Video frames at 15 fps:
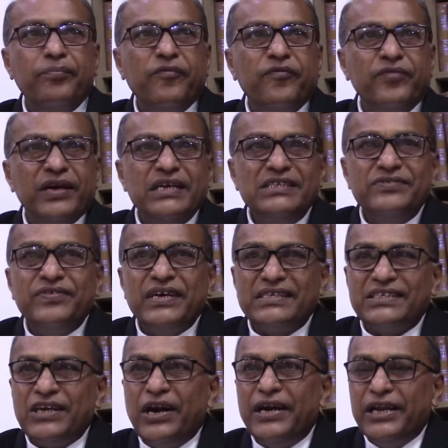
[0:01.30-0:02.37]
Friends, we are
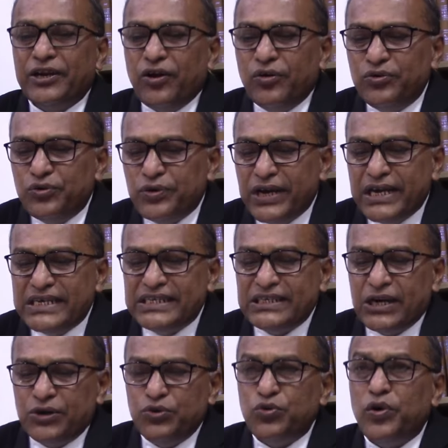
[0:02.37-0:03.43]
starting now. Today is
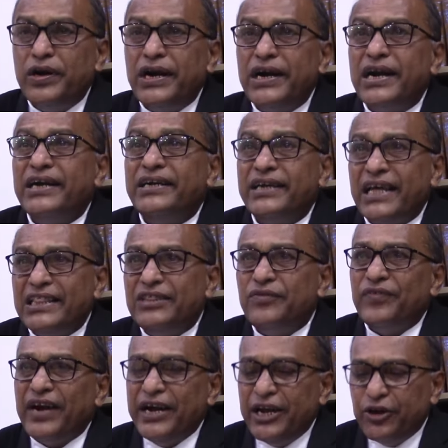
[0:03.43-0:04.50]
the 210th
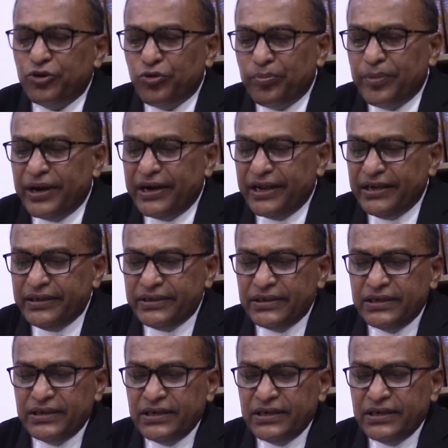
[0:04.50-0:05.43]
Friday group meeting.